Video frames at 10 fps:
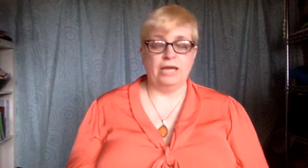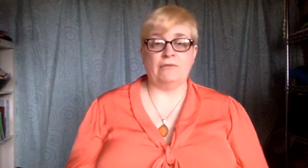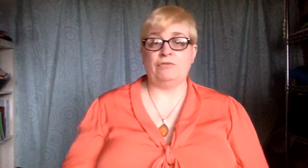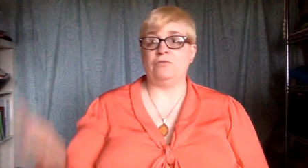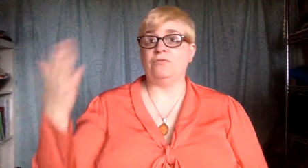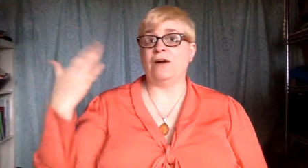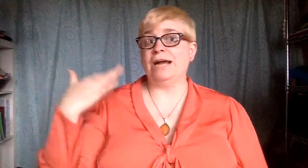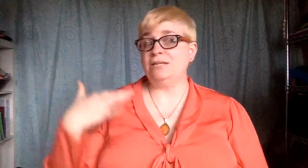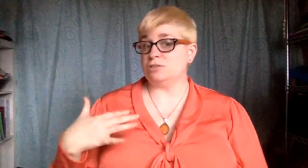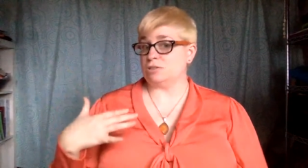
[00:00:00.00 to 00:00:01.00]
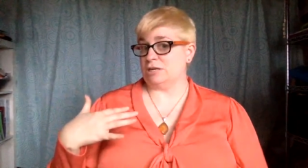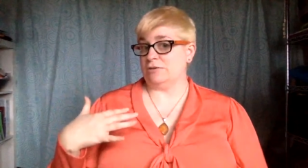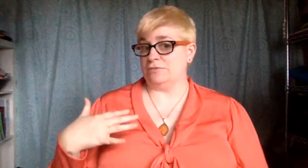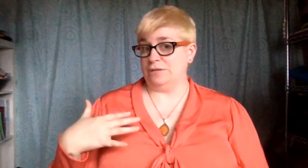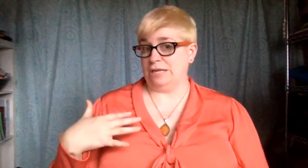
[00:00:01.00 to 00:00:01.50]
If you find
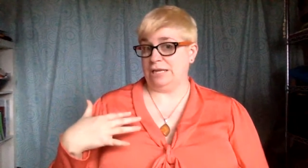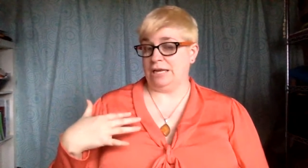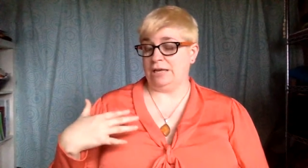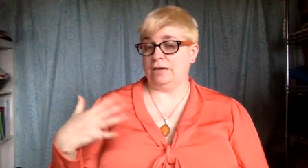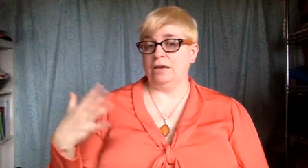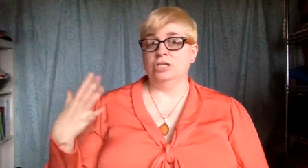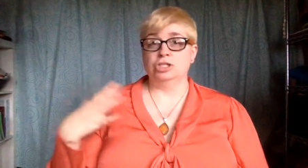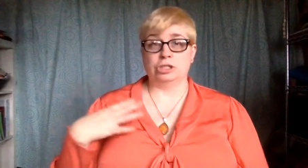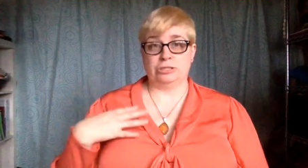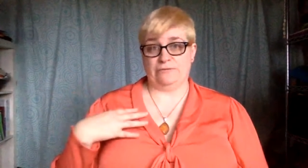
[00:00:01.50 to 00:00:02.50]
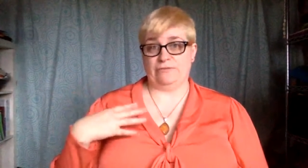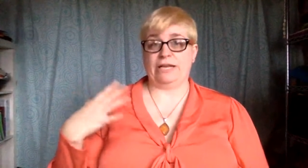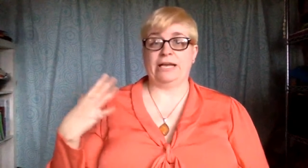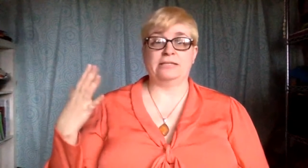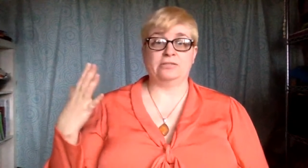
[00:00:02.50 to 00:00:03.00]
yourself needing
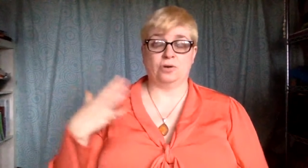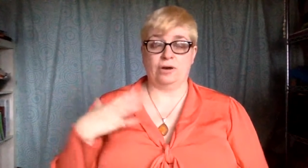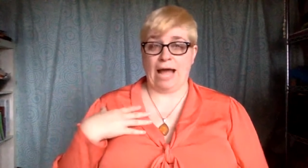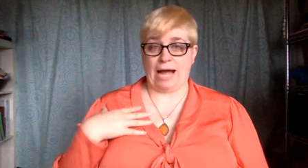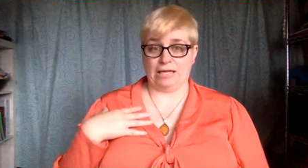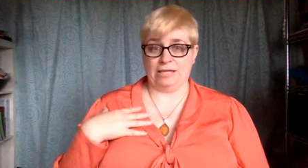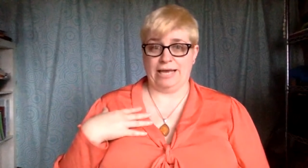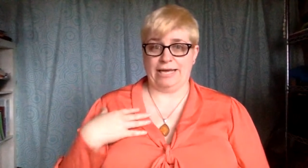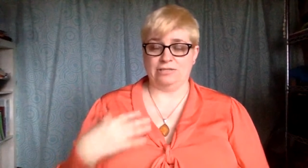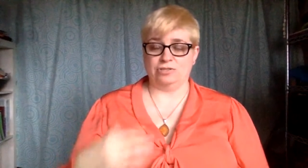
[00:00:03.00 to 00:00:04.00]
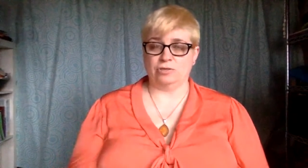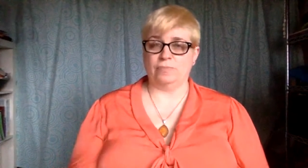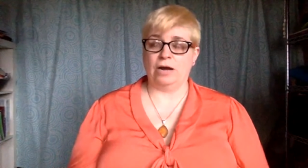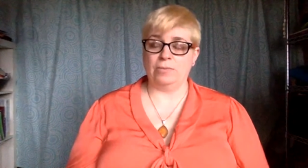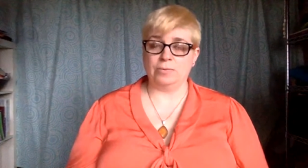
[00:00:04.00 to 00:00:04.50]
certificates or accolades, you're
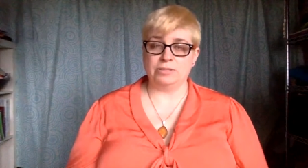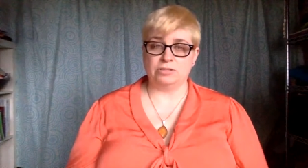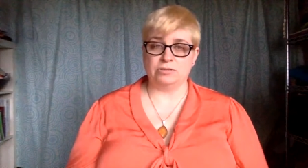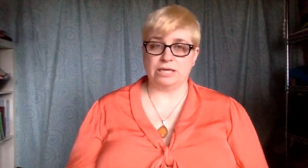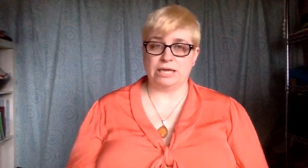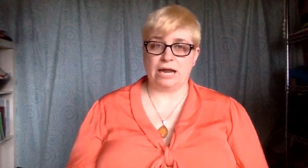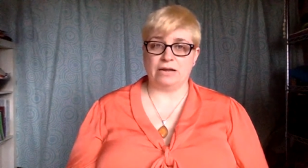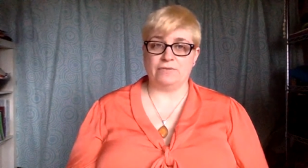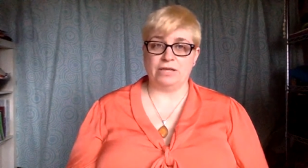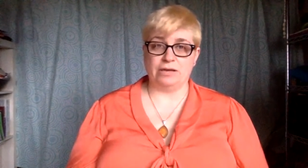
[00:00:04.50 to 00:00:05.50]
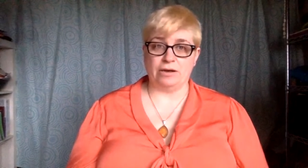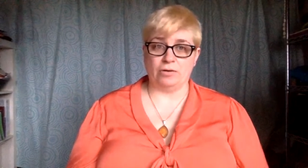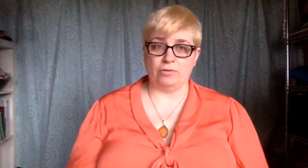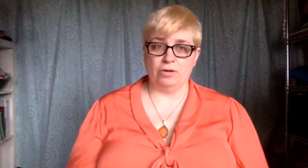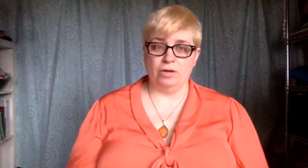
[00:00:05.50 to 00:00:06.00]
probably doing it out of ego.